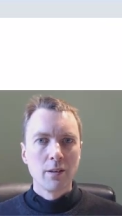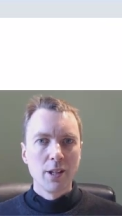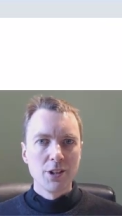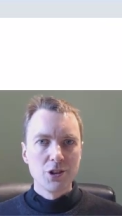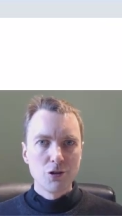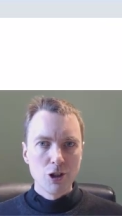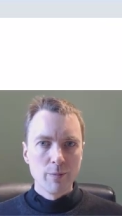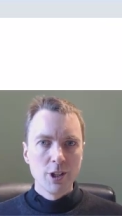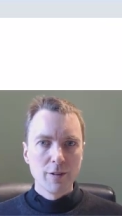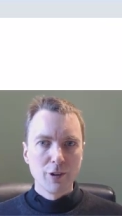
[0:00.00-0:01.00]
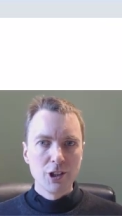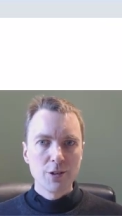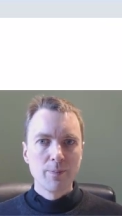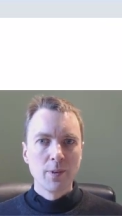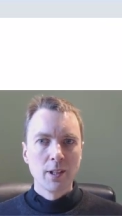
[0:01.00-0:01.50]
The stream
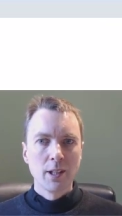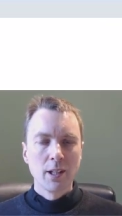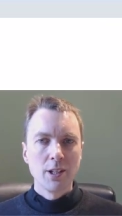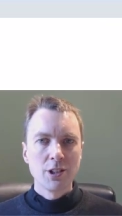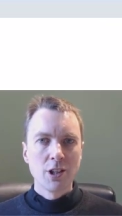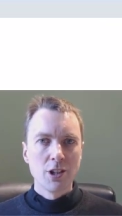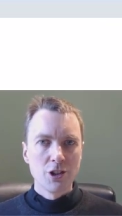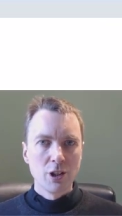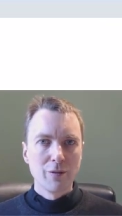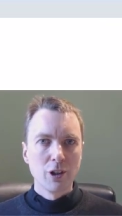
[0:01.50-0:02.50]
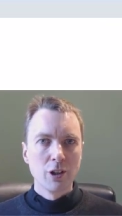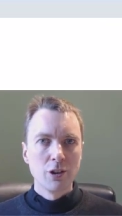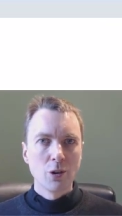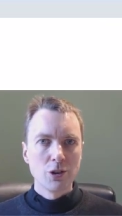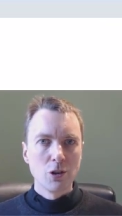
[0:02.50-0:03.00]
interface is in the
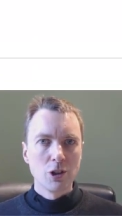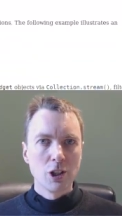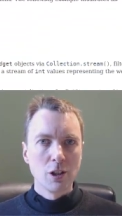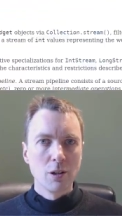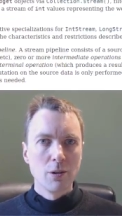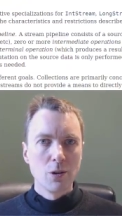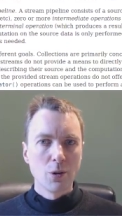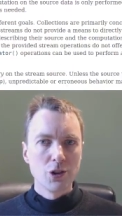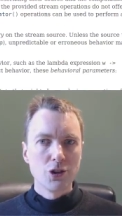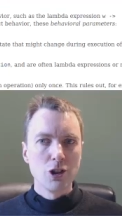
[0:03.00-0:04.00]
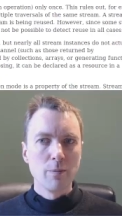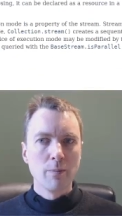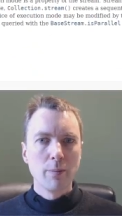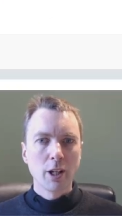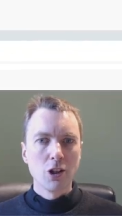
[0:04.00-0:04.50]

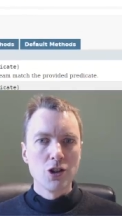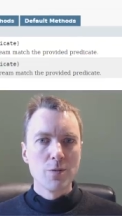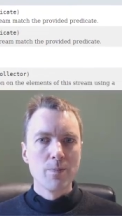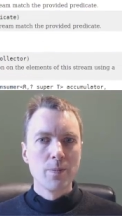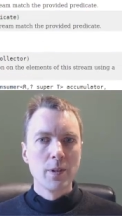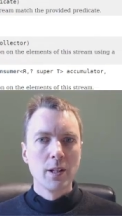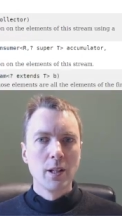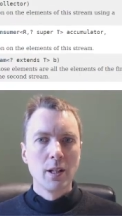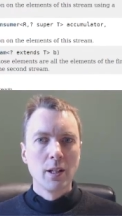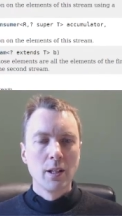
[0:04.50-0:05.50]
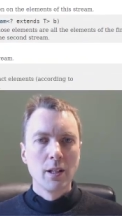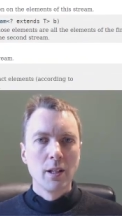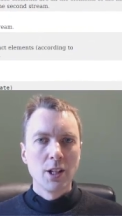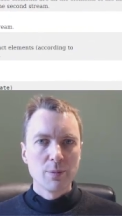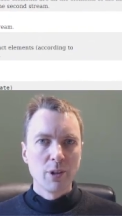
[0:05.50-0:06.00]
java.util.stream package.
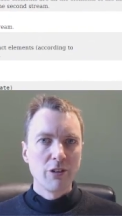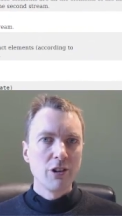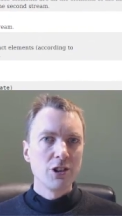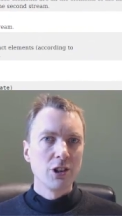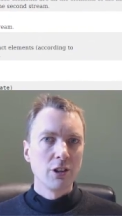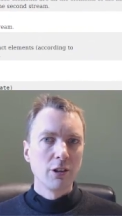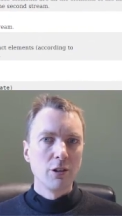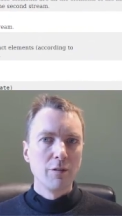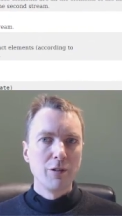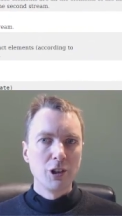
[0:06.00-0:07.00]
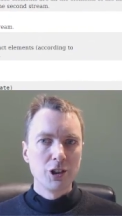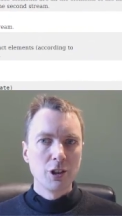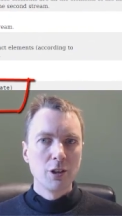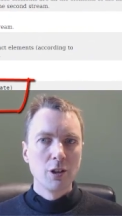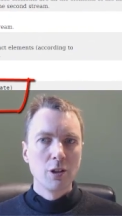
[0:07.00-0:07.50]
Its methods include
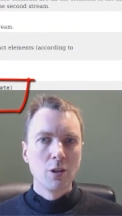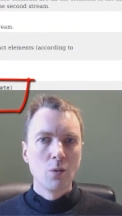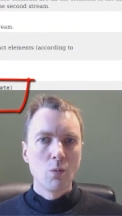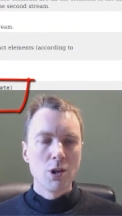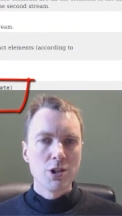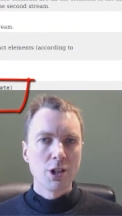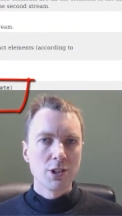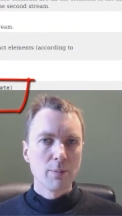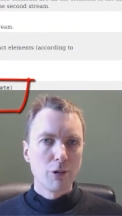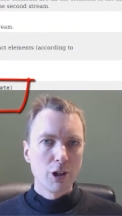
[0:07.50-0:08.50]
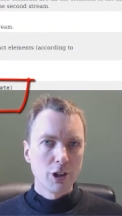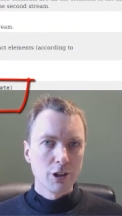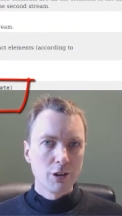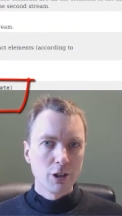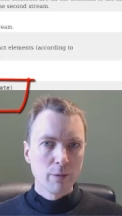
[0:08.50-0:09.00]
filter, which takes a
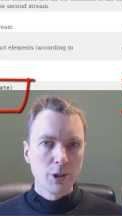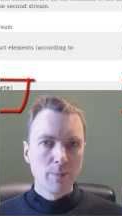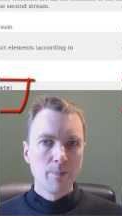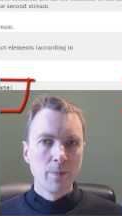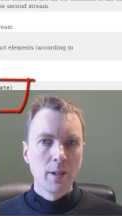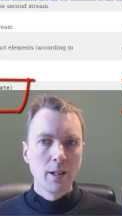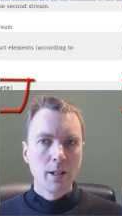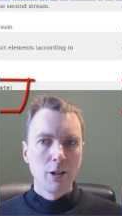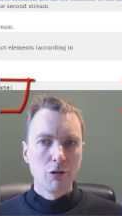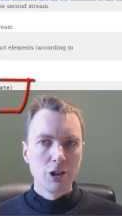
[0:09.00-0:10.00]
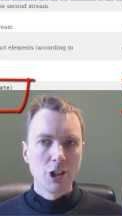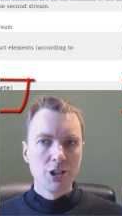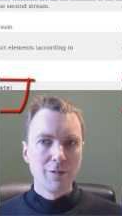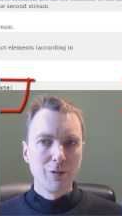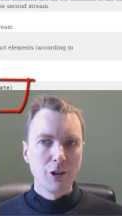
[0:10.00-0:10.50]
predicate argument and
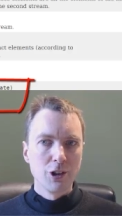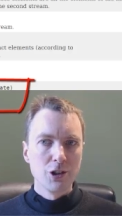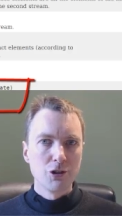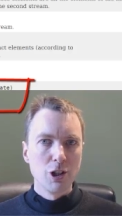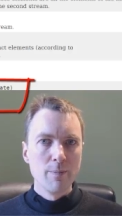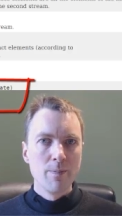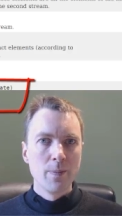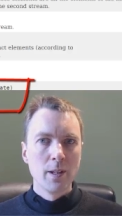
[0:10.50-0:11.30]
returns a filtered stream,